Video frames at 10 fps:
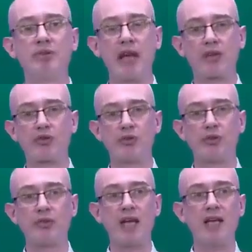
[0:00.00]

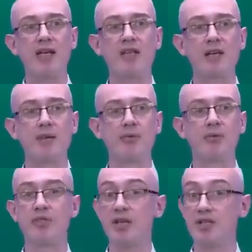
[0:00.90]
natural daily
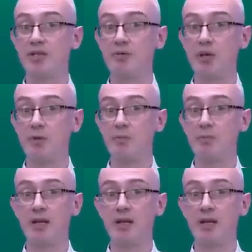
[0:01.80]
examples. Here's a few.